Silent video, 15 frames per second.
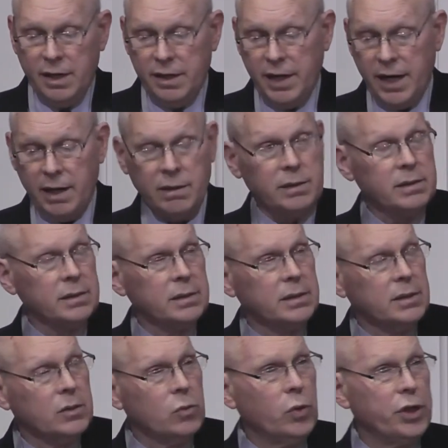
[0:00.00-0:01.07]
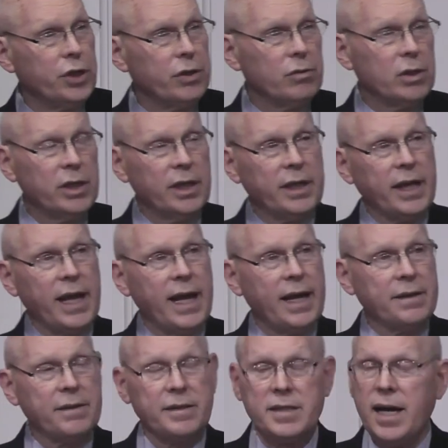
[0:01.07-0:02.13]
Now, when you look
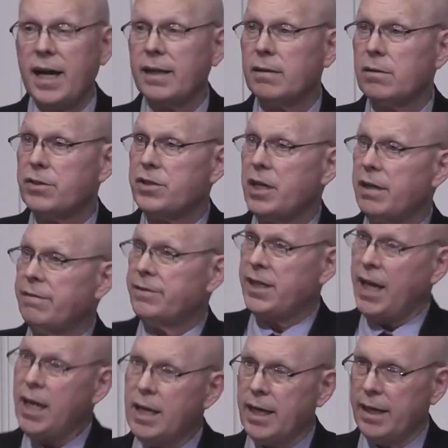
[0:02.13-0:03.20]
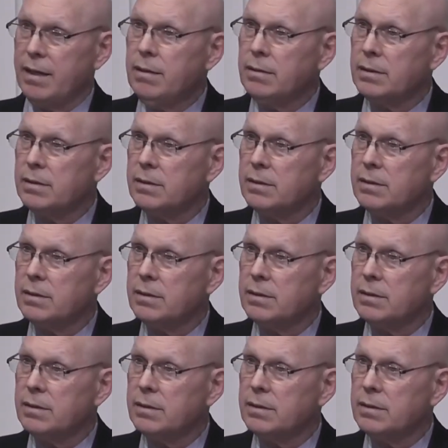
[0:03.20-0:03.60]
at the title Son of God,